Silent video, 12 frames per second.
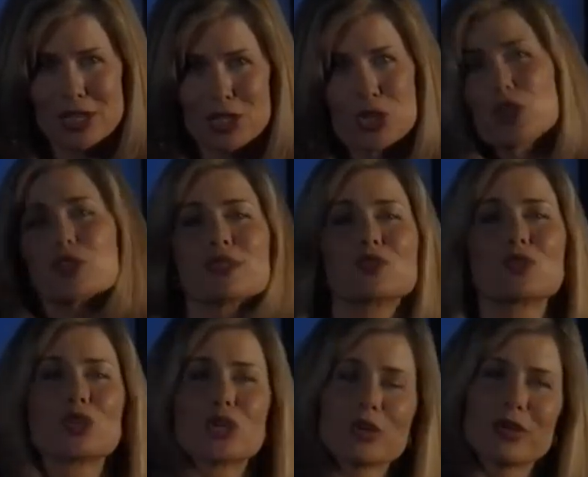To use this
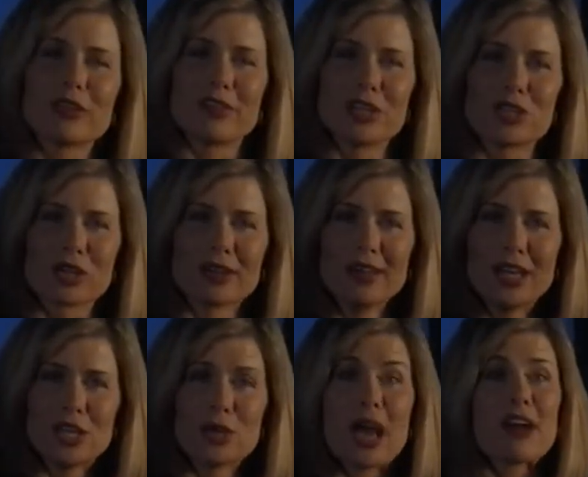security feature,
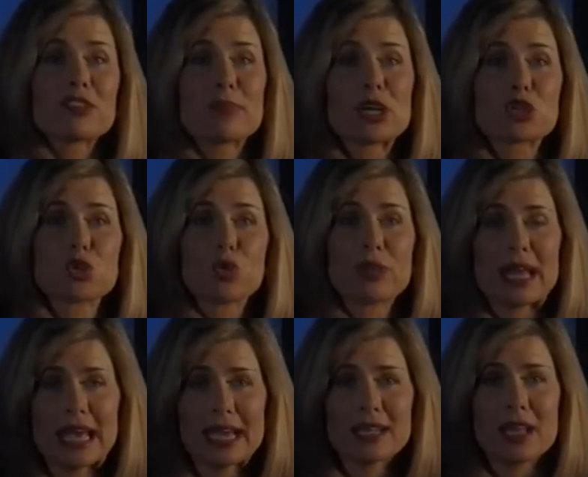you have to make sure the
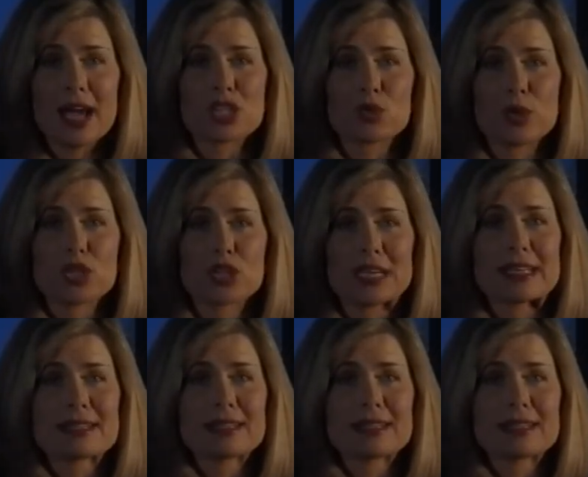headlight switch